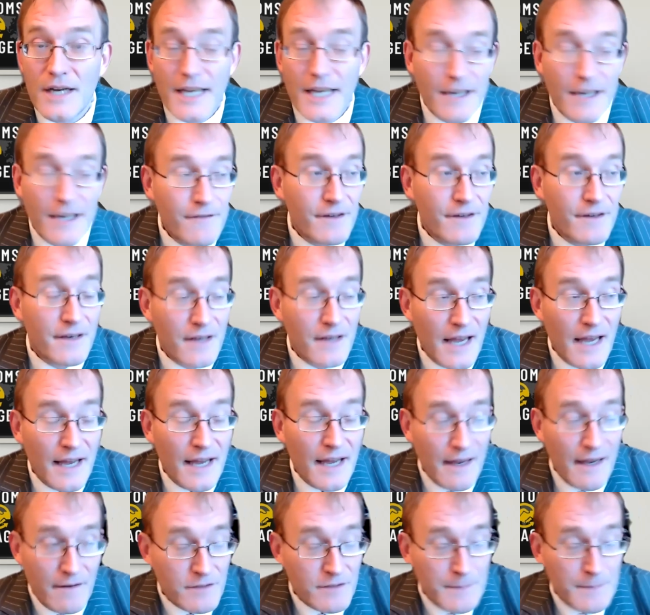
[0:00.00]
Even
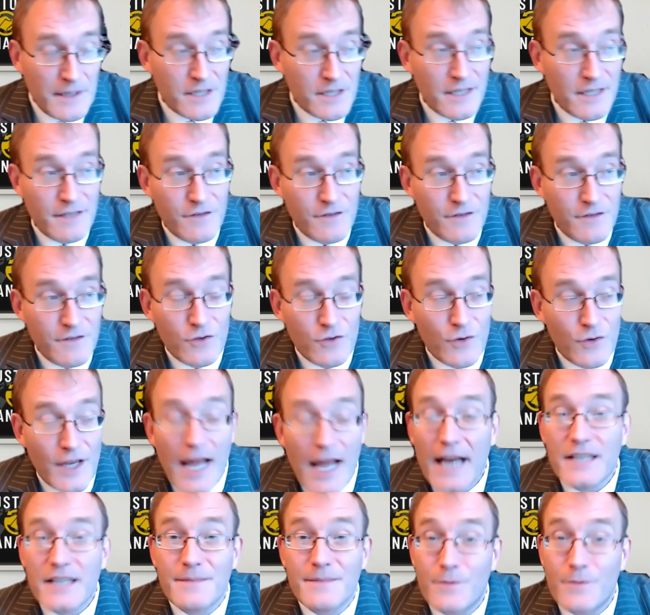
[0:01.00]
especially if you're doing
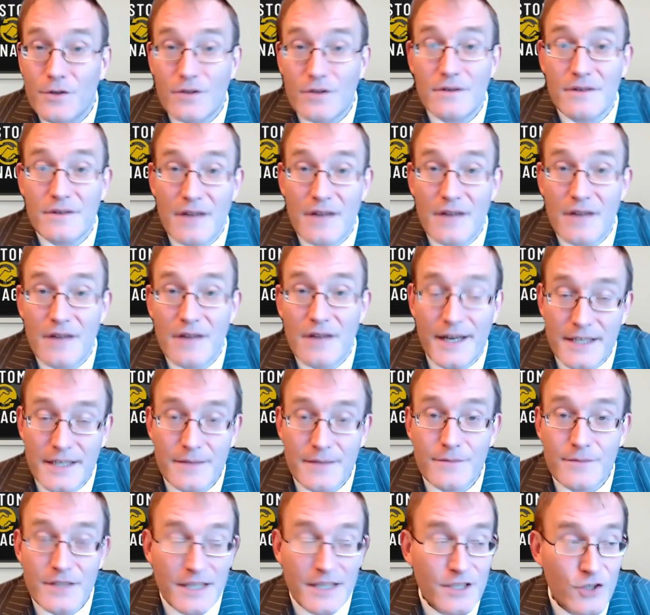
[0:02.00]
export
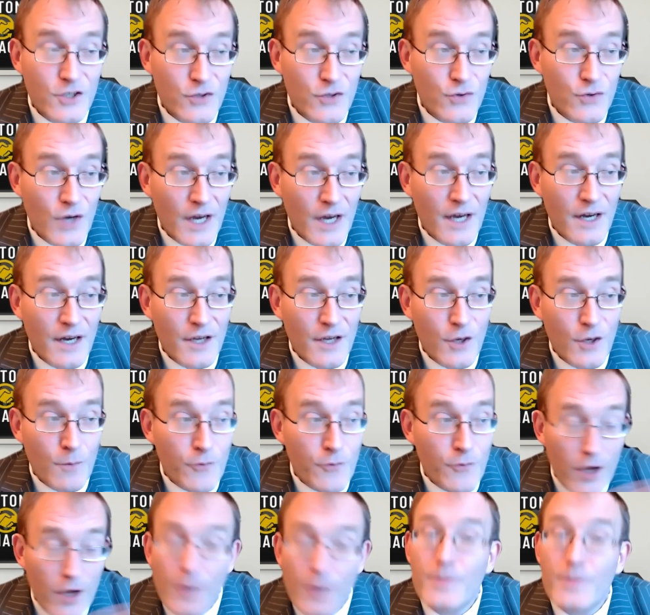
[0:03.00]
items and you're
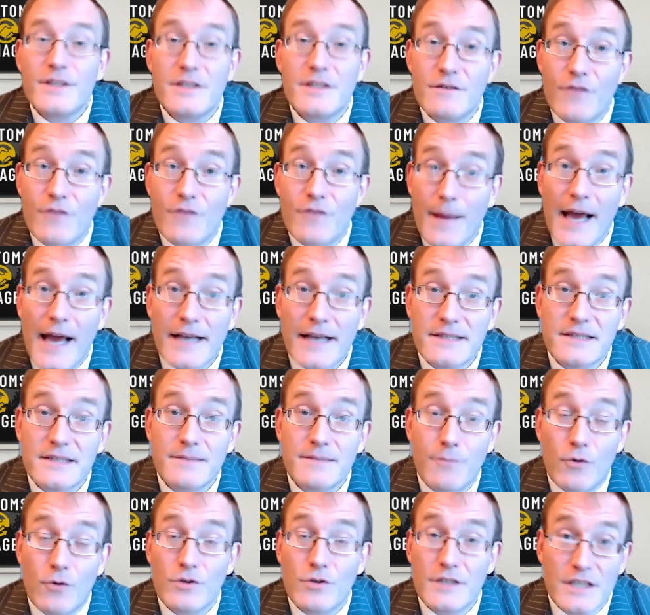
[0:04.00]
prohibited from
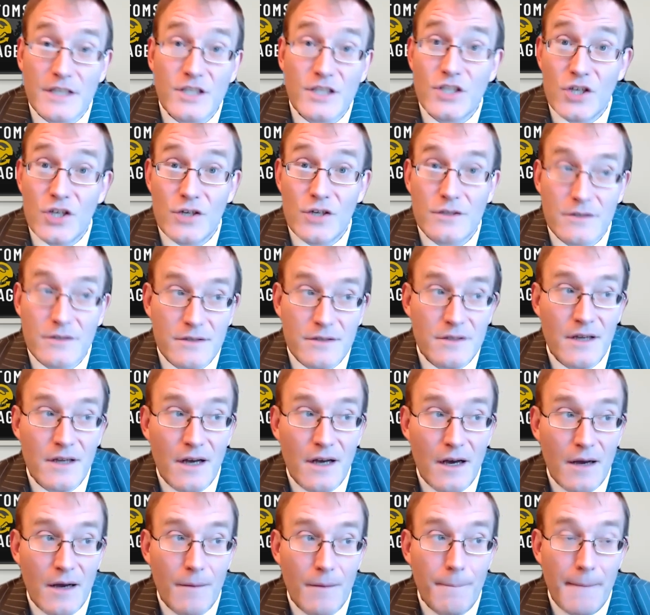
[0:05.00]
exporting certain
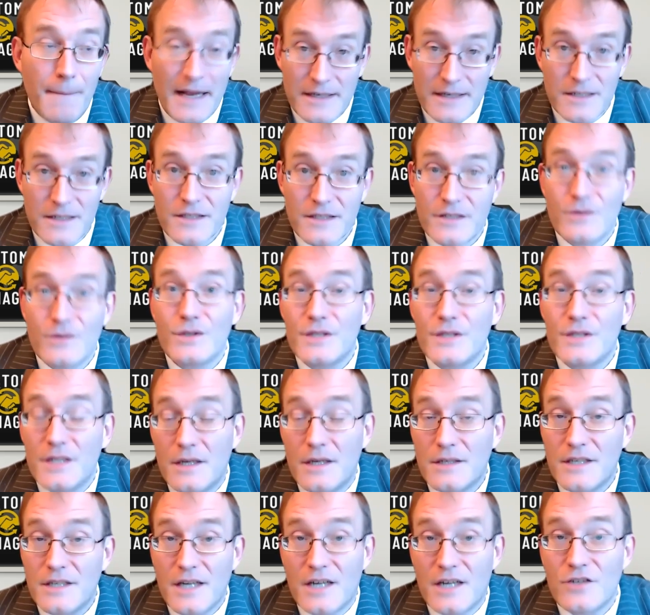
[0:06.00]
metals to a
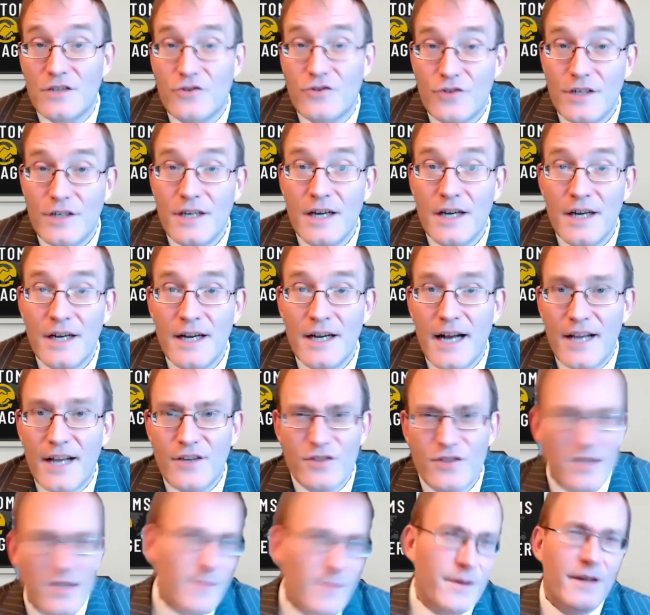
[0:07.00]
certain country, and
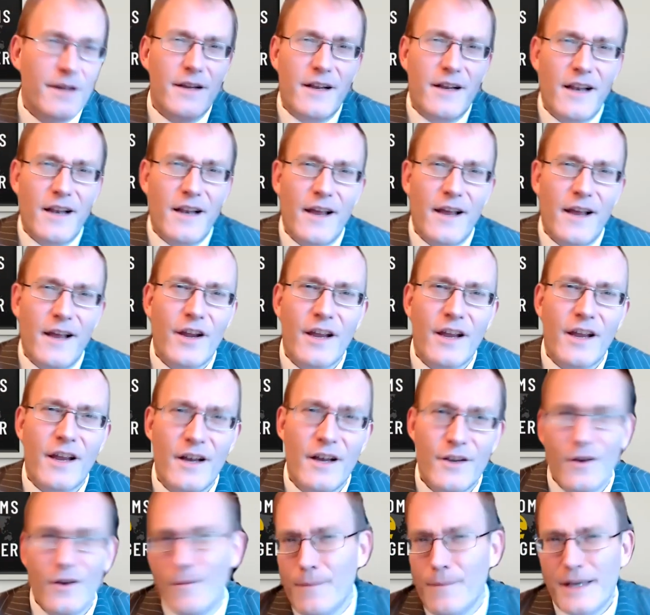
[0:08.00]
you're simply declaring
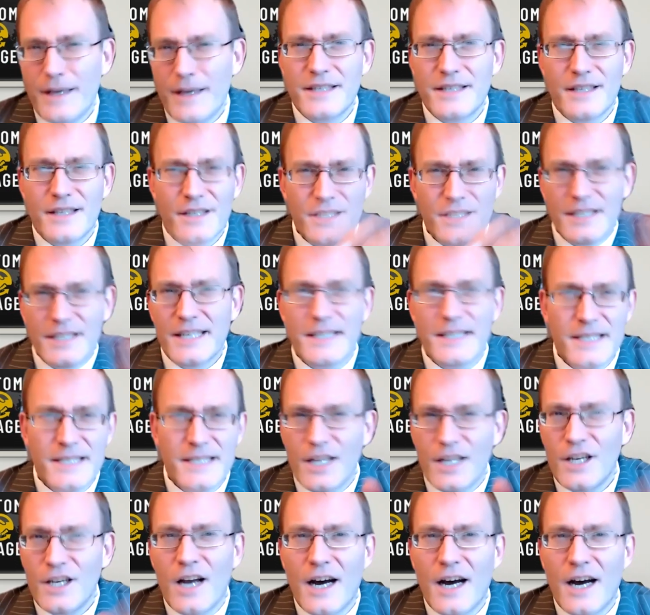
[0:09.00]
you're mixing the 6
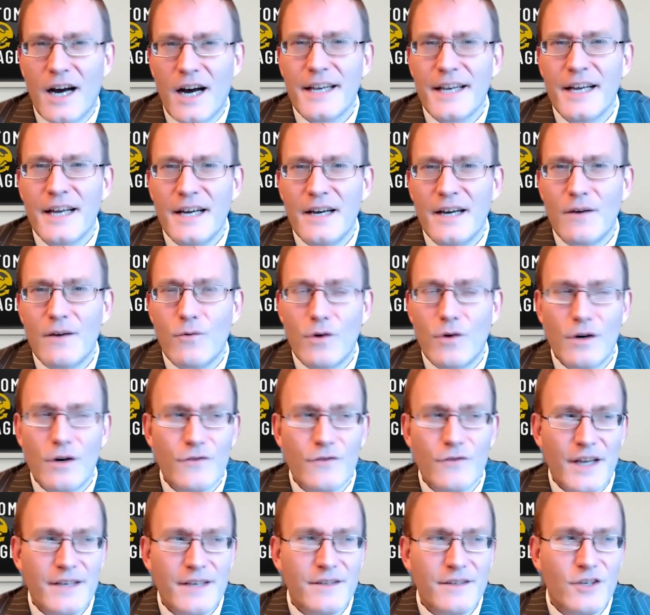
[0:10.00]
and the 9, well,
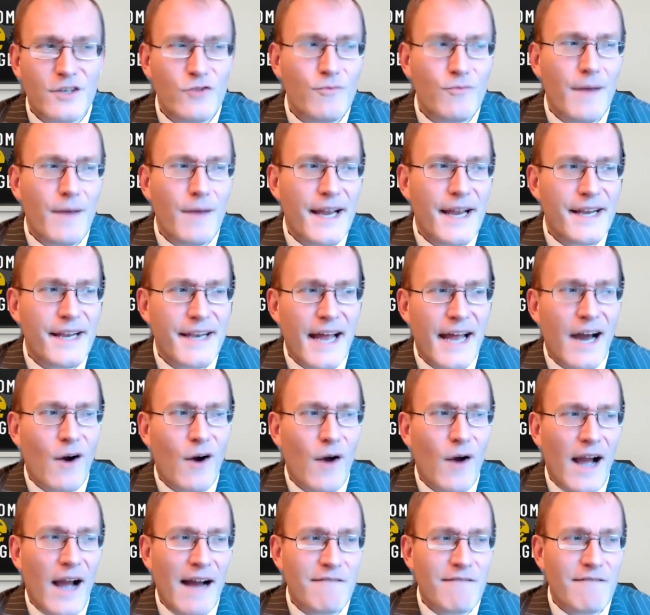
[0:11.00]
then you may
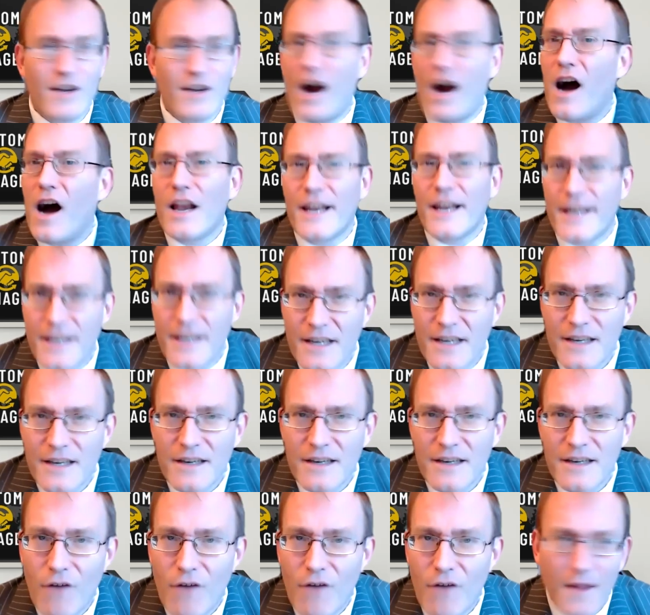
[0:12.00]
now have garlic
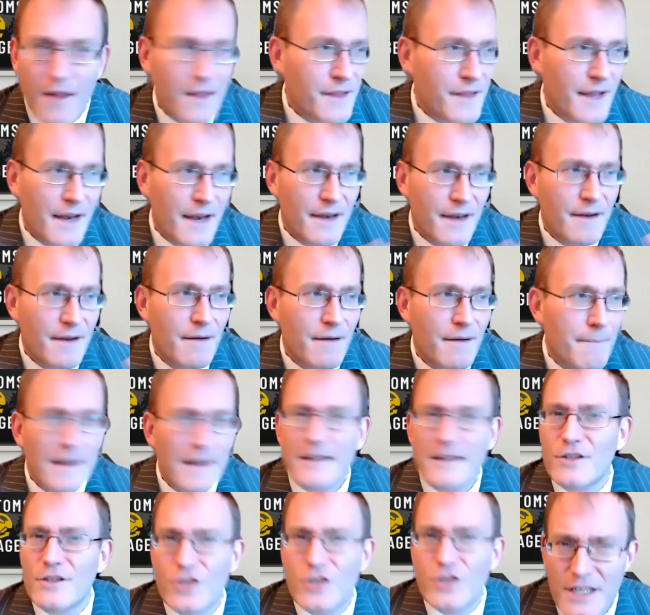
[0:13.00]
rather than
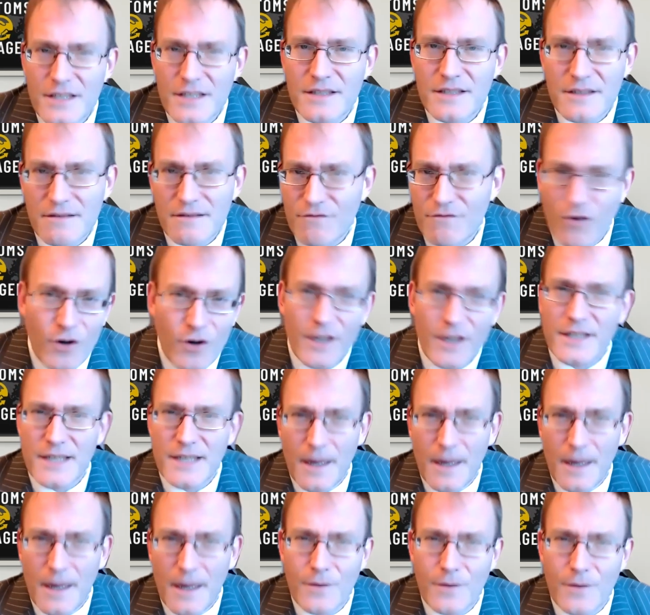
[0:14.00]
metal sheets, for
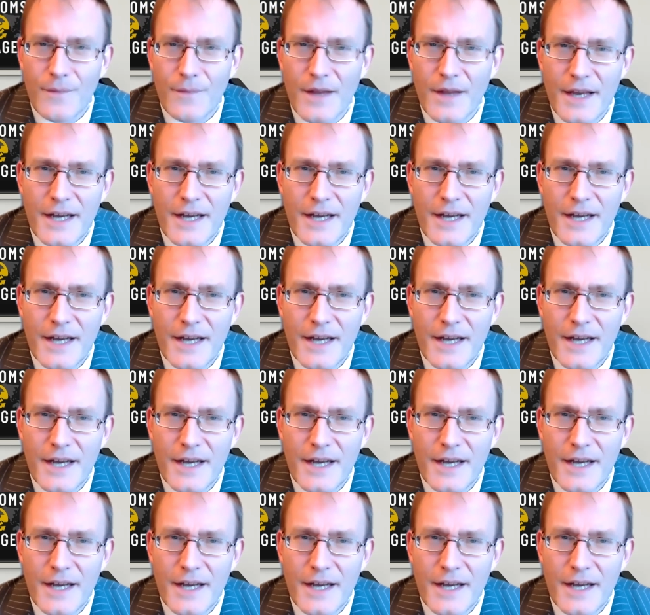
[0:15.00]
example.